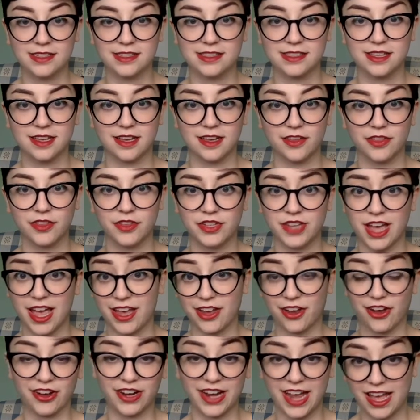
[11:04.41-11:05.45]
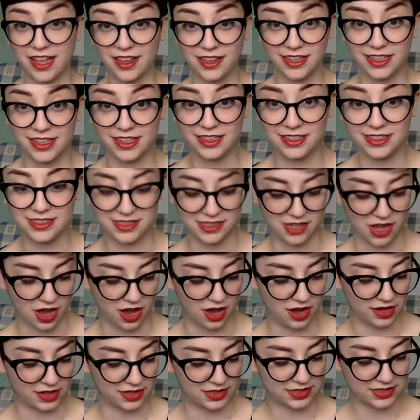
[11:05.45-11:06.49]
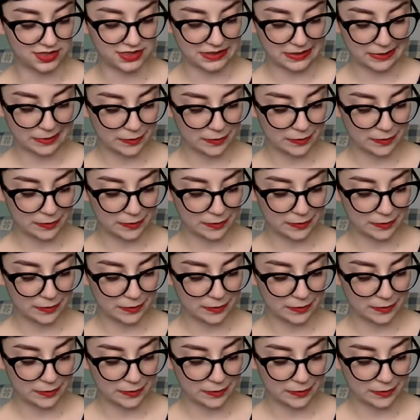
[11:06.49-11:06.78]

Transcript: the Diagon Alley socks.